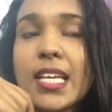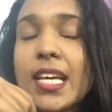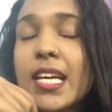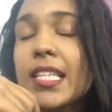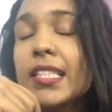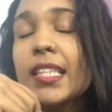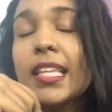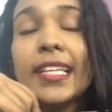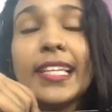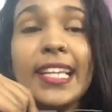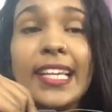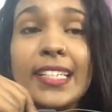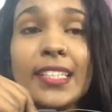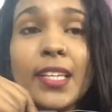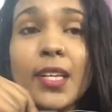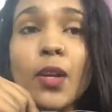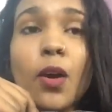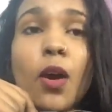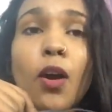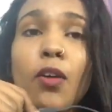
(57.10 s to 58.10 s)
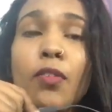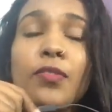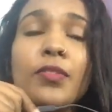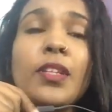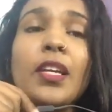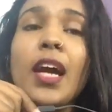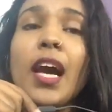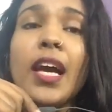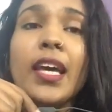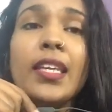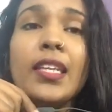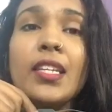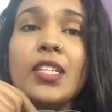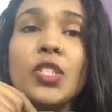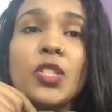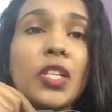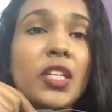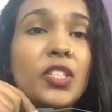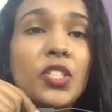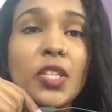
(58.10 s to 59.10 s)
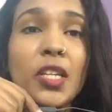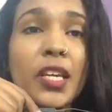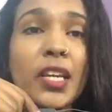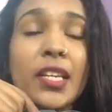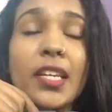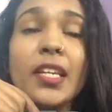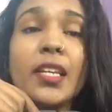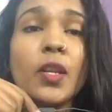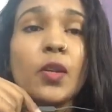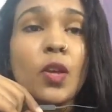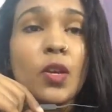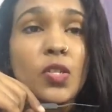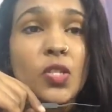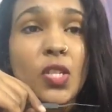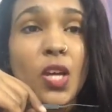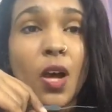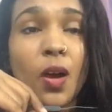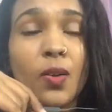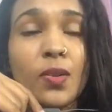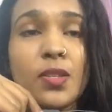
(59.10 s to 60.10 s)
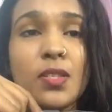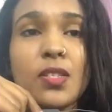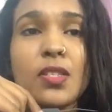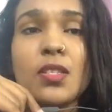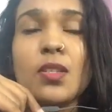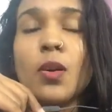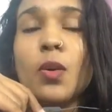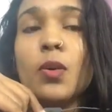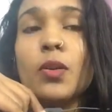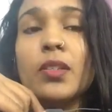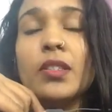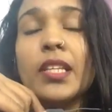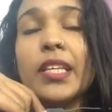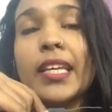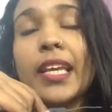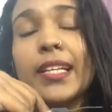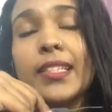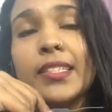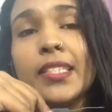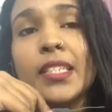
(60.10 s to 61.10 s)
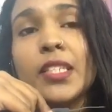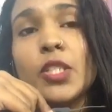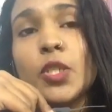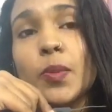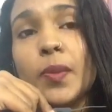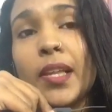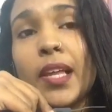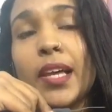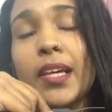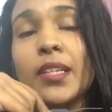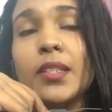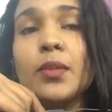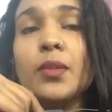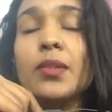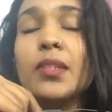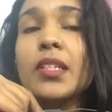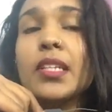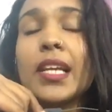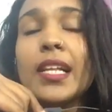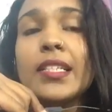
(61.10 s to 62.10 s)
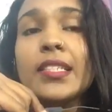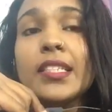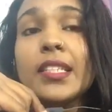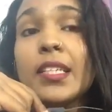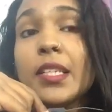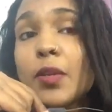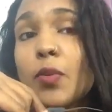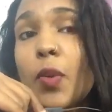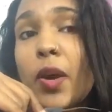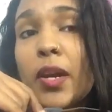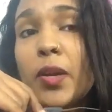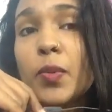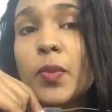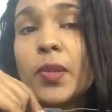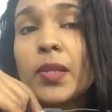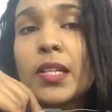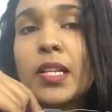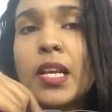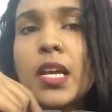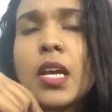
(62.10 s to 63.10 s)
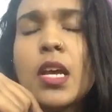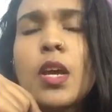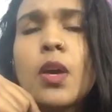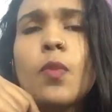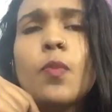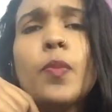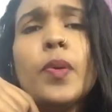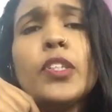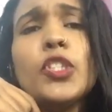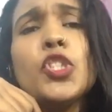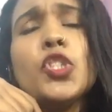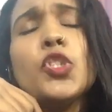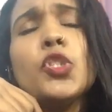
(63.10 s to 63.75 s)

the leader of the Irish literary renaissance or the Celtic Twilight or the Celtic revival, which